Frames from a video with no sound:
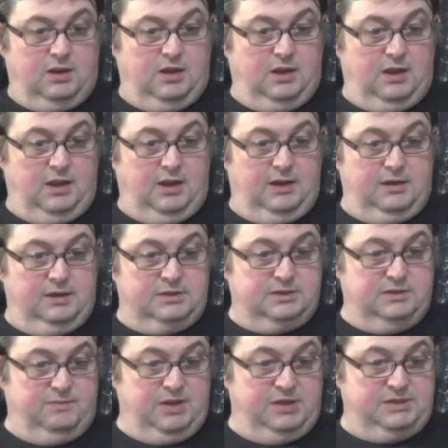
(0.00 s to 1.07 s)
and it's the
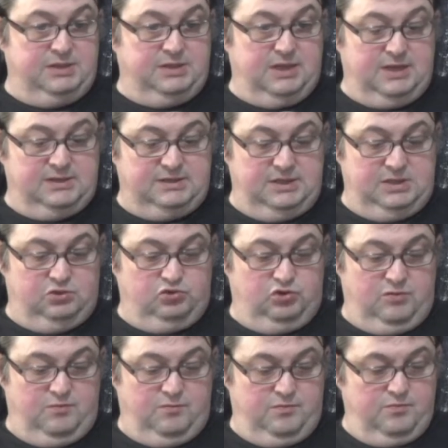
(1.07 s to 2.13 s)
basic SE
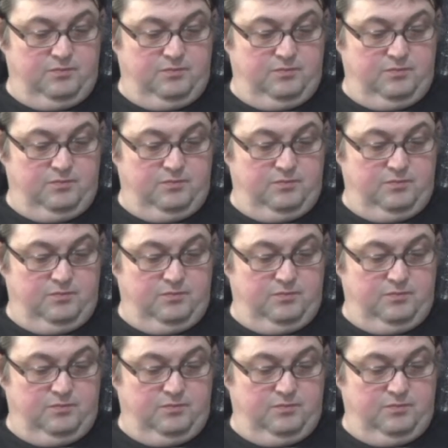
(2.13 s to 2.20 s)
trim,